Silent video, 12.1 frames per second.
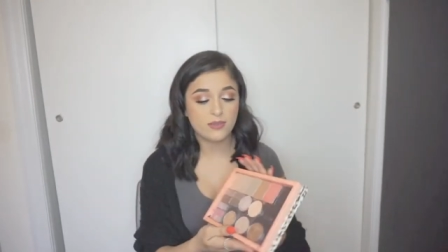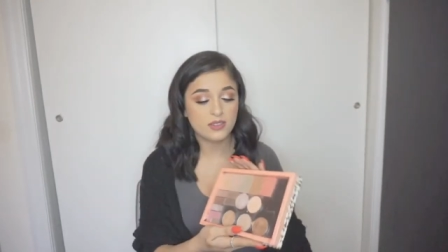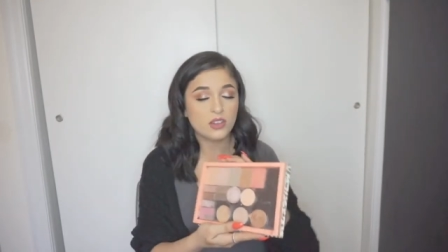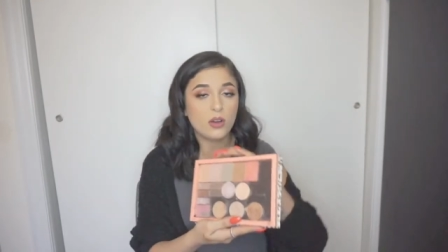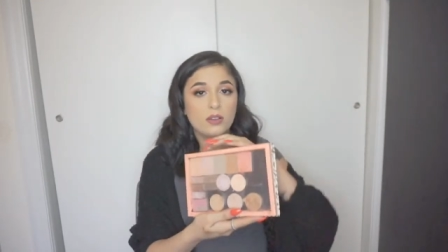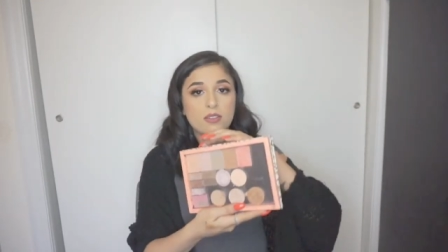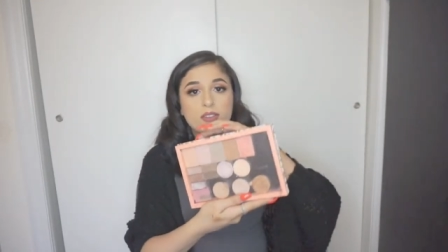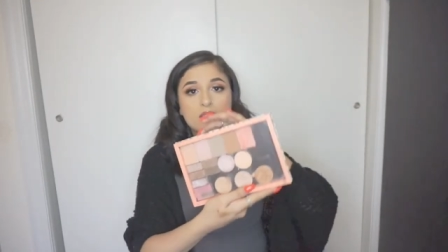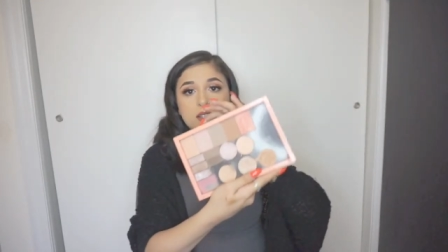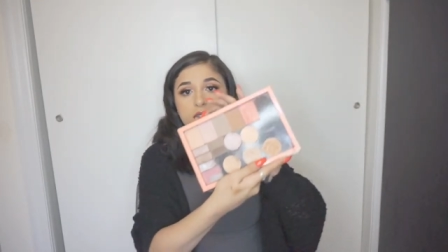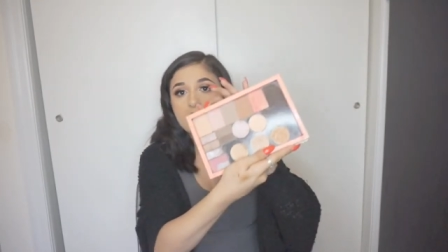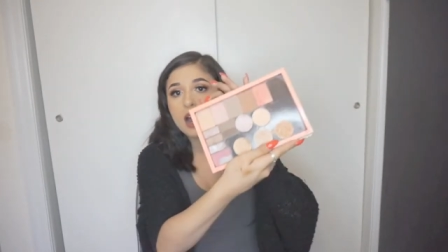I have all of
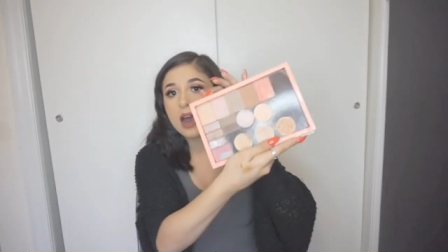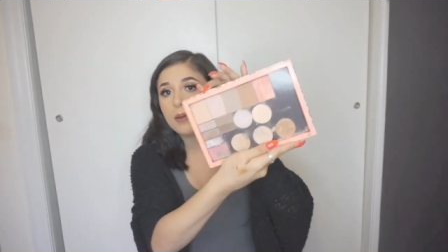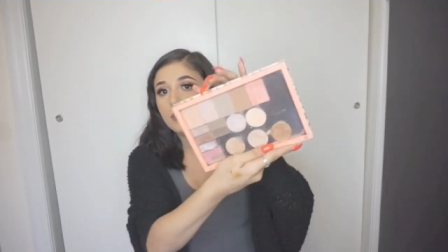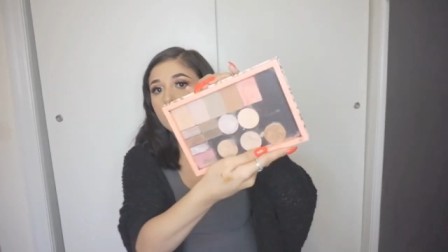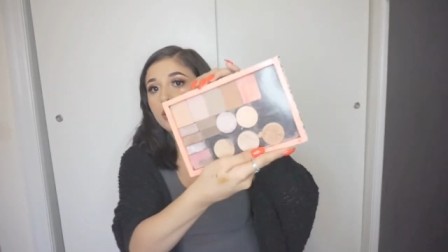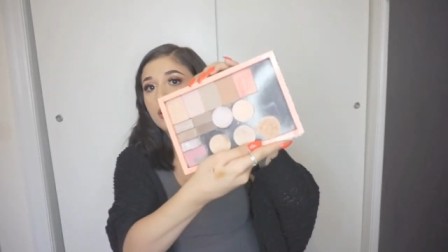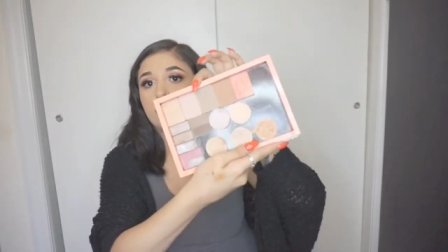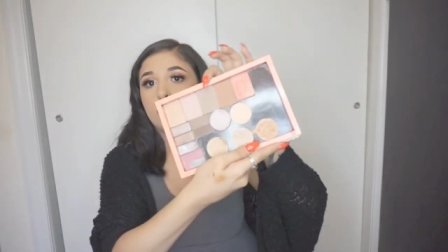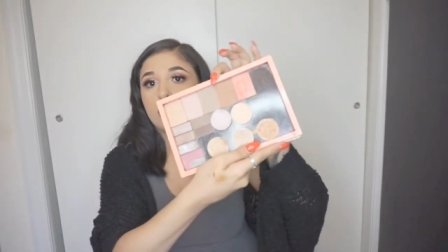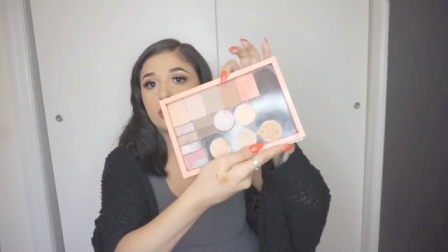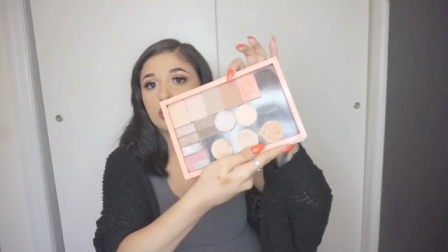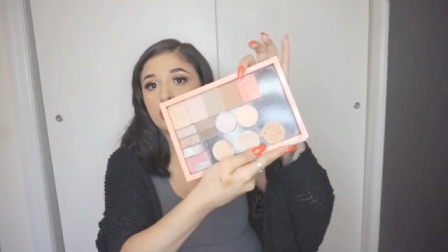these top
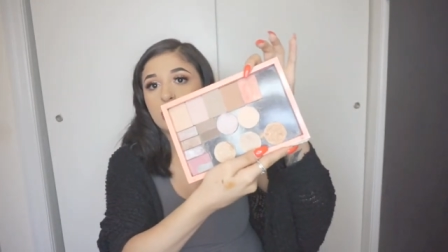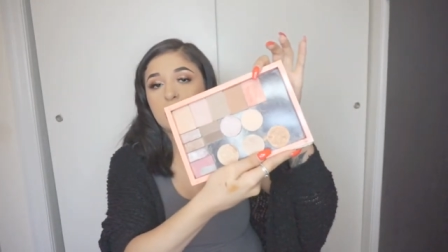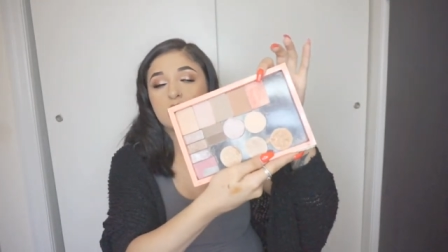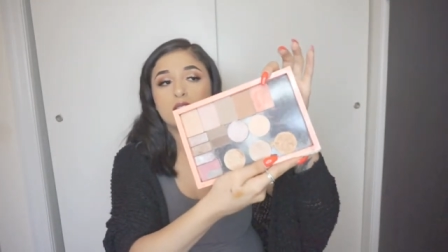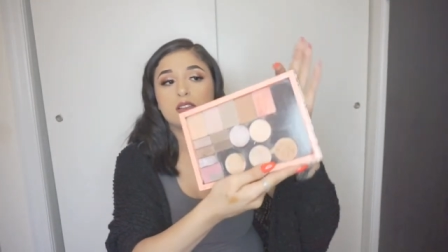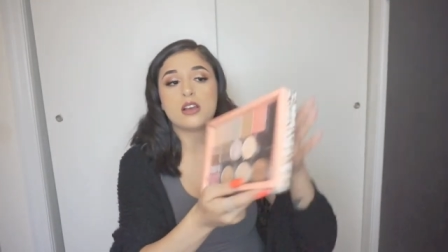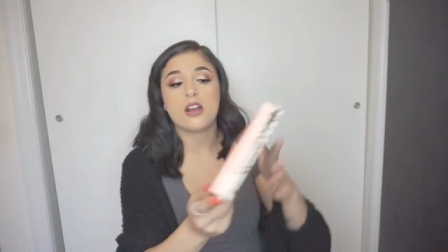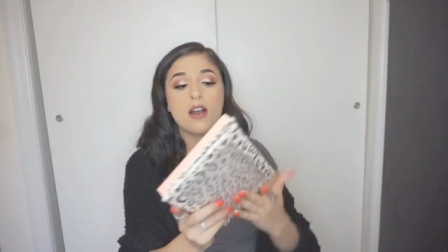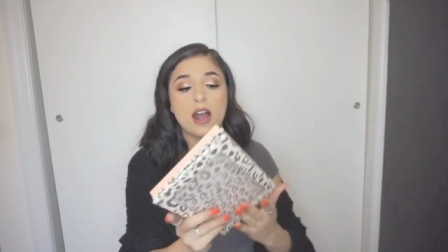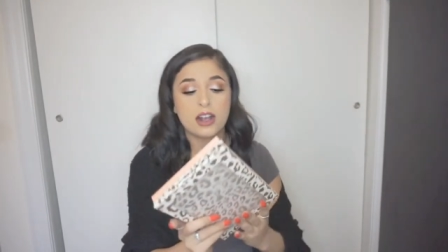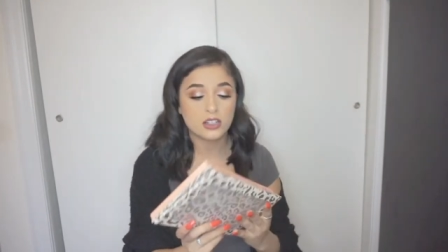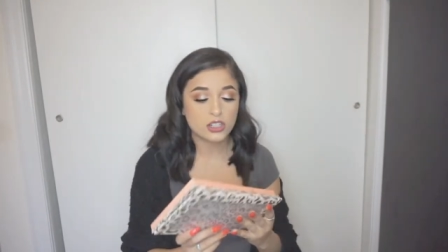rose shades are
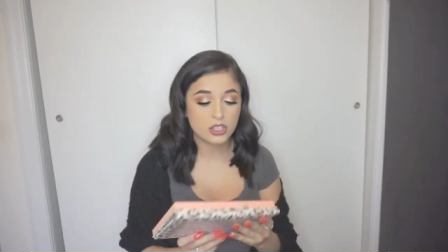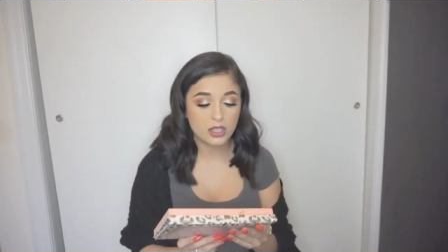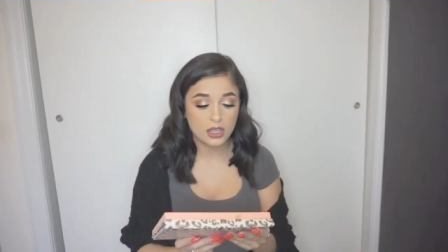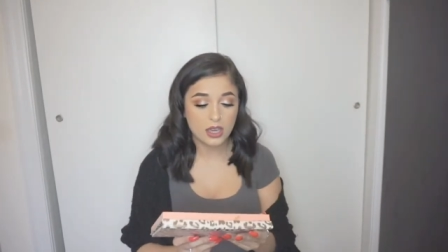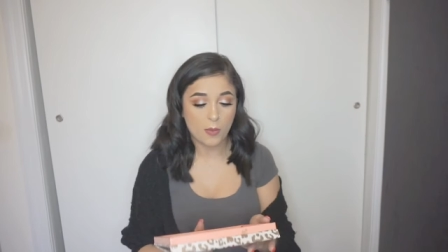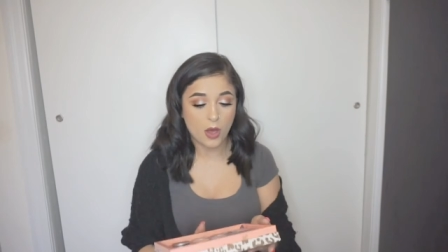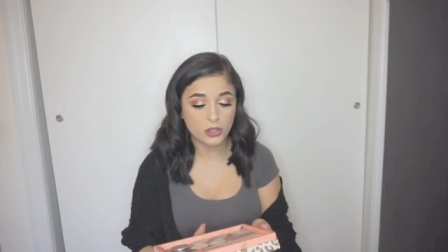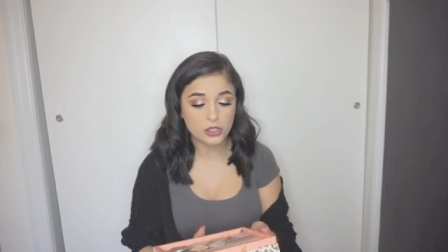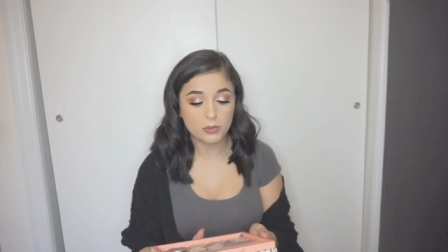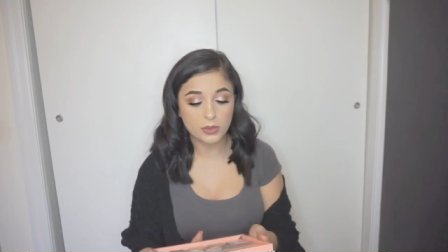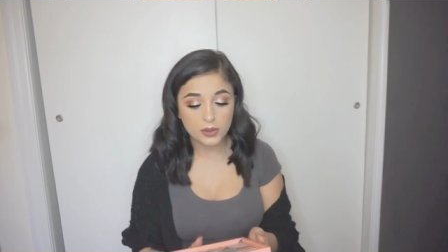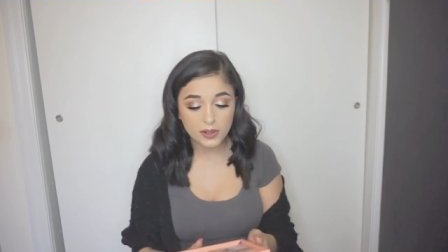actually
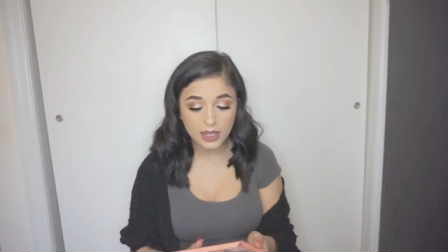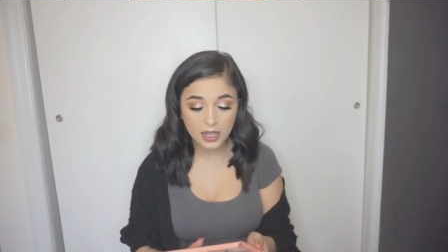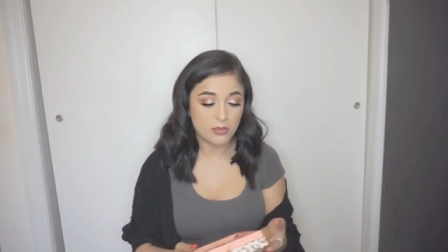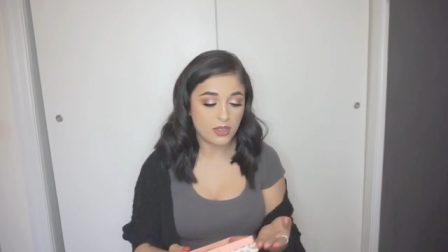Ulta Beauty.